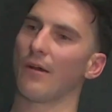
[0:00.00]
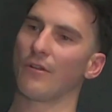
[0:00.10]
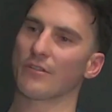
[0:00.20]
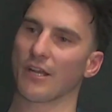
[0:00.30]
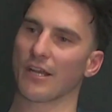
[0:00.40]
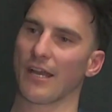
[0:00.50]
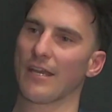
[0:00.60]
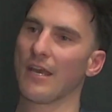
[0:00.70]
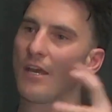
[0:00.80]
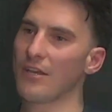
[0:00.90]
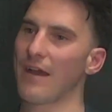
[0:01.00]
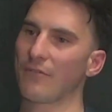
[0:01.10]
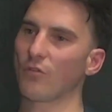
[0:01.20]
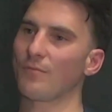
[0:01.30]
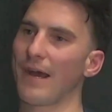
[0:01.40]
Whereas, like, okay, you have a
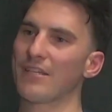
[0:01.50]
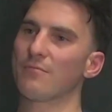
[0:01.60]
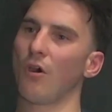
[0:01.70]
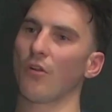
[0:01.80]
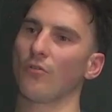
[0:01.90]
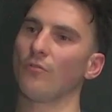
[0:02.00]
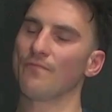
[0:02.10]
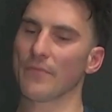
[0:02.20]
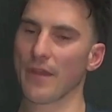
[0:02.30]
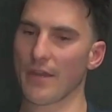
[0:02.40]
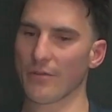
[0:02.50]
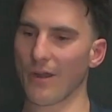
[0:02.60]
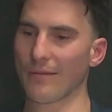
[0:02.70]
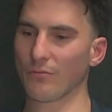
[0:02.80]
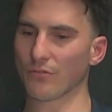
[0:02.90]
good base model and you're
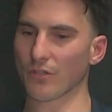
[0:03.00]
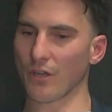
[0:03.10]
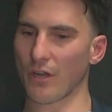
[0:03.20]
able to kind